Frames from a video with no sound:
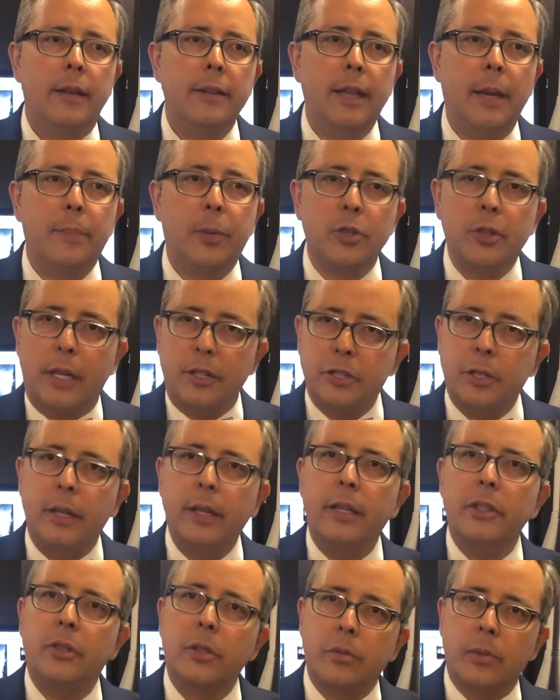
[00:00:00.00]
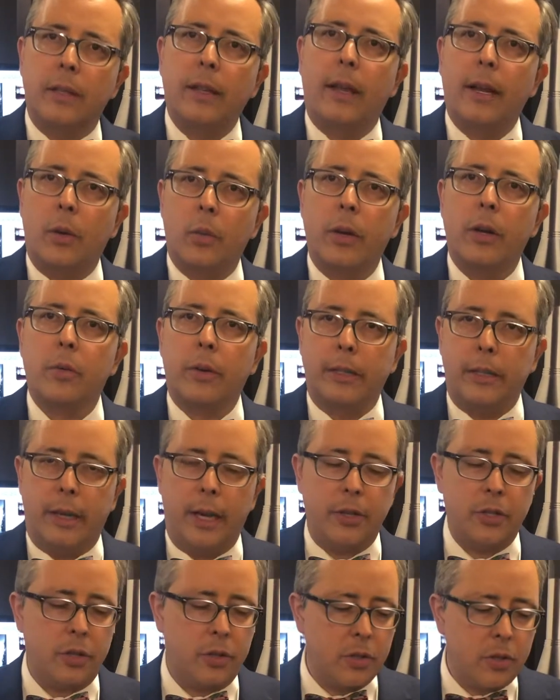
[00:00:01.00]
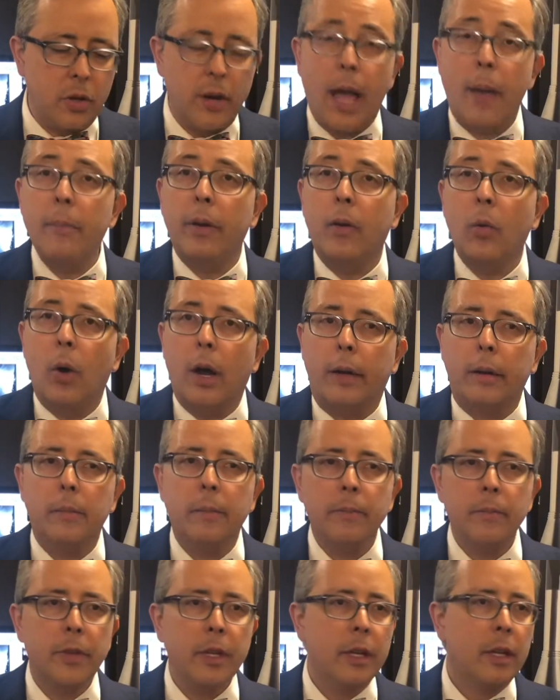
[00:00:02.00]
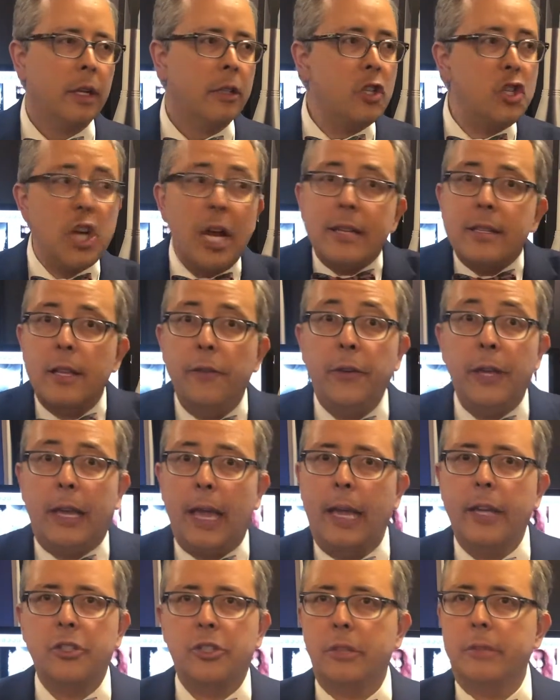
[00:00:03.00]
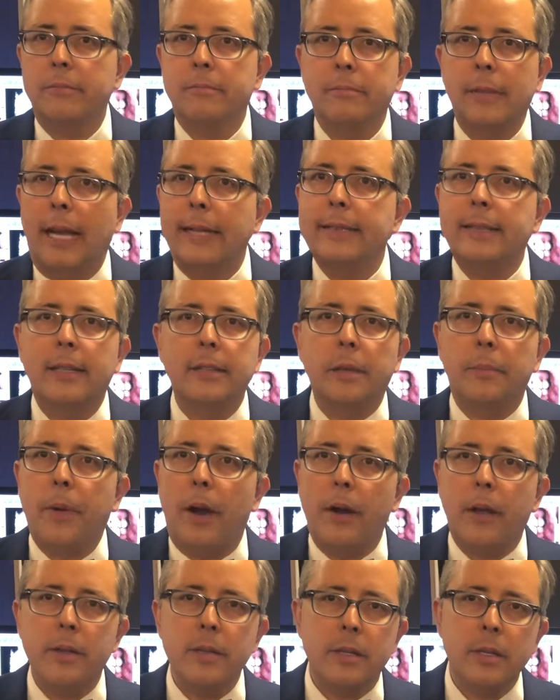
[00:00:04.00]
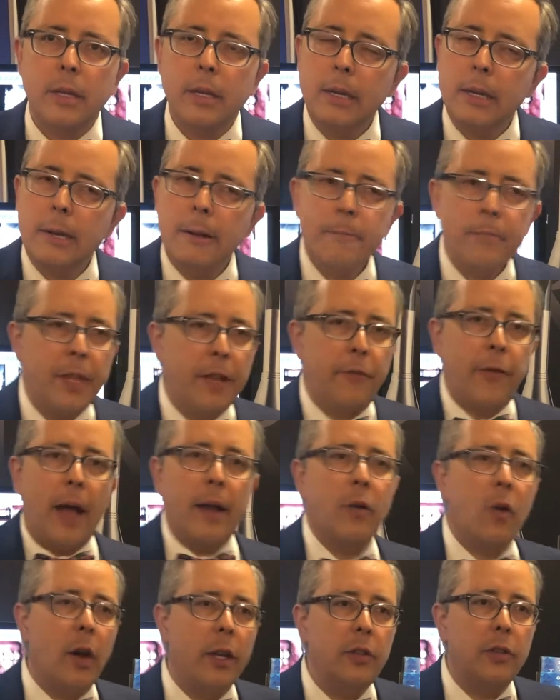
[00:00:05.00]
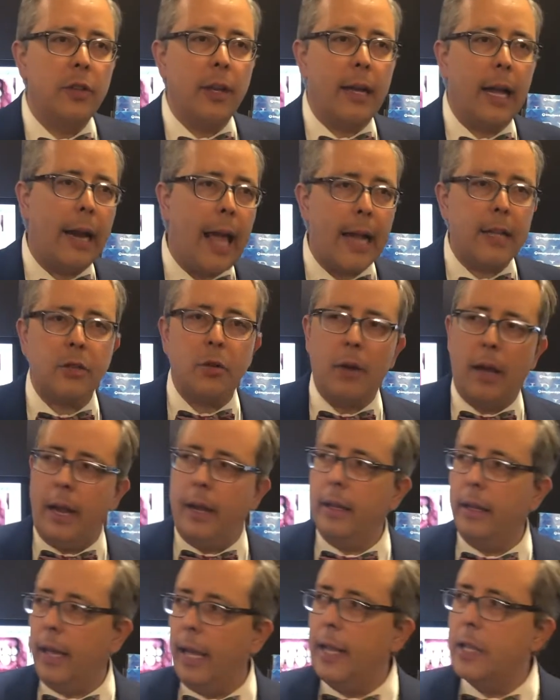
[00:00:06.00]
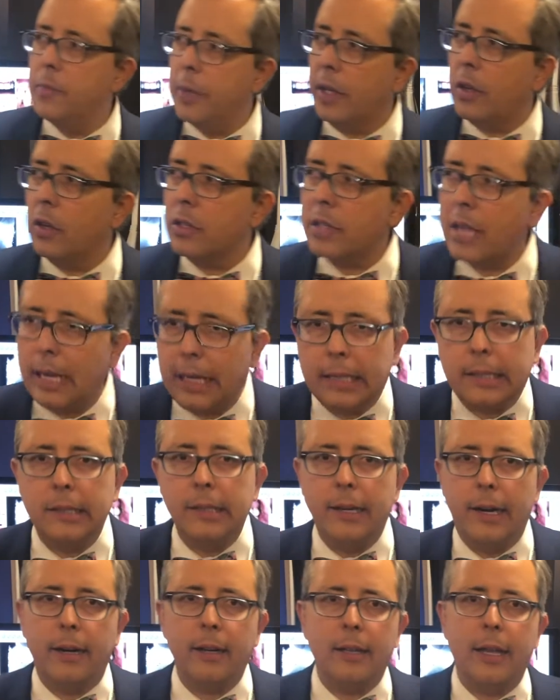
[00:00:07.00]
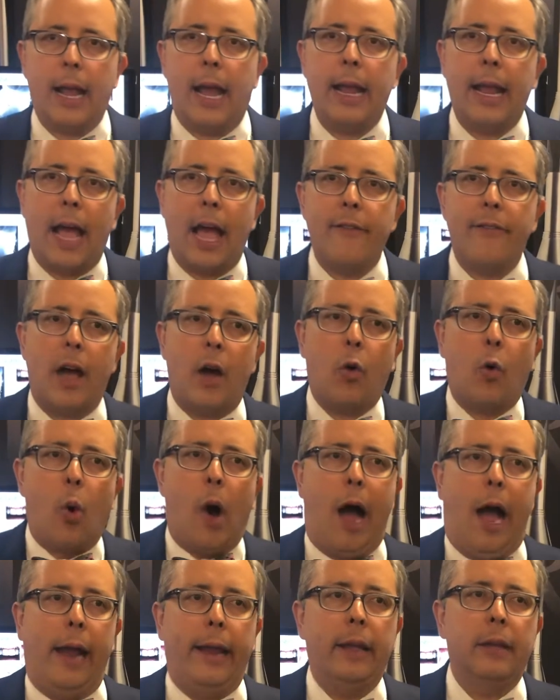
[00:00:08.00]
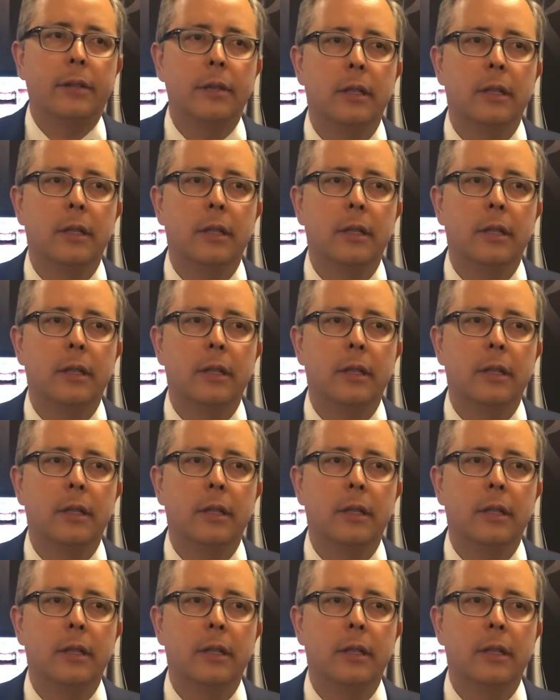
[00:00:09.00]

the potential issues related with radiation. So number one, justification. I tell the parents, if I'm going to take an x-ray, is because I clearly I have a why.